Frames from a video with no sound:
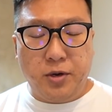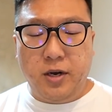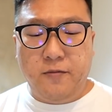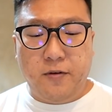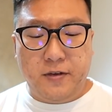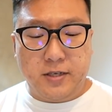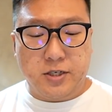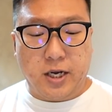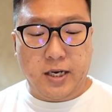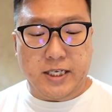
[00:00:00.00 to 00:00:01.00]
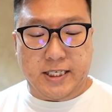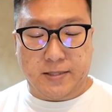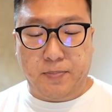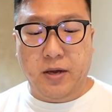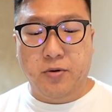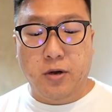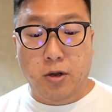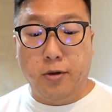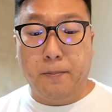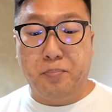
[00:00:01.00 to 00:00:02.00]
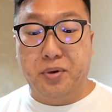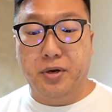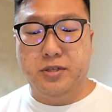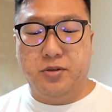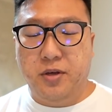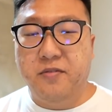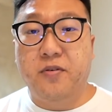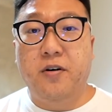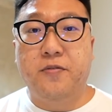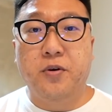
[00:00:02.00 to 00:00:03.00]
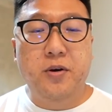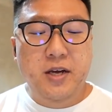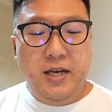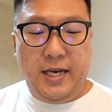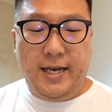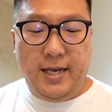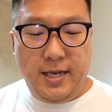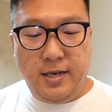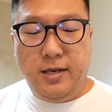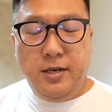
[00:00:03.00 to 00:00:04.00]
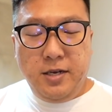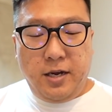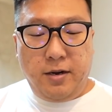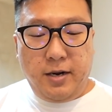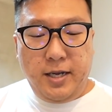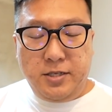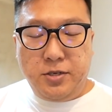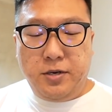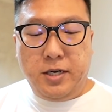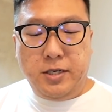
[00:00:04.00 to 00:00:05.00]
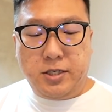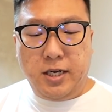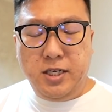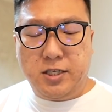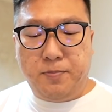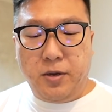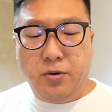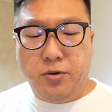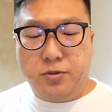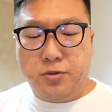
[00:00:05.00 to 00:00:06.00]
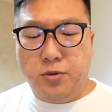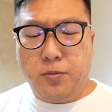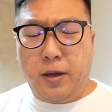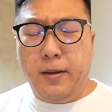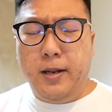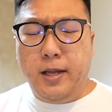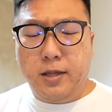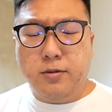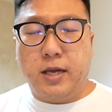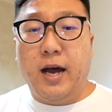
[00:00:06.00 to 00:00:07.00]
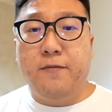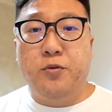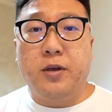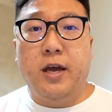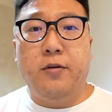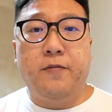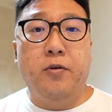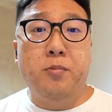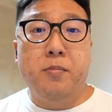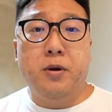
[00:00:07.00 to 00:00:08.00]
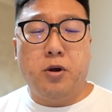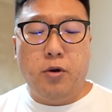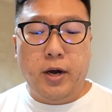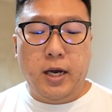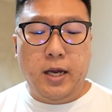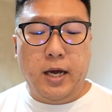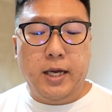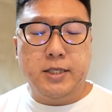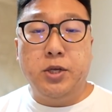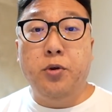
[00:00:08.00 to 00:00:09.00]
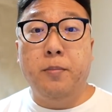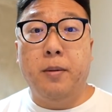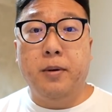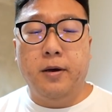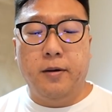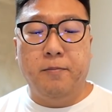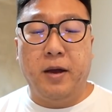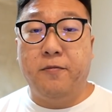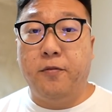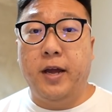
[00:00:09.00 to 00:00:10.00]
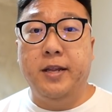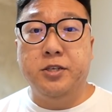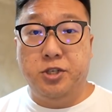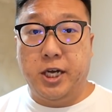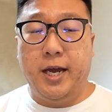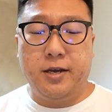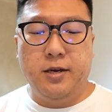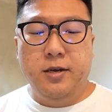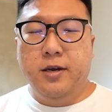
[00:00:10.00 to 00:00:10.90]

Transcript: going to evolve is a shiny Spearow. A lot of birds to evolve though. Alright, so shiny Spearow is also a little tough to get, if I remember correctly. I still remember my friend Jack,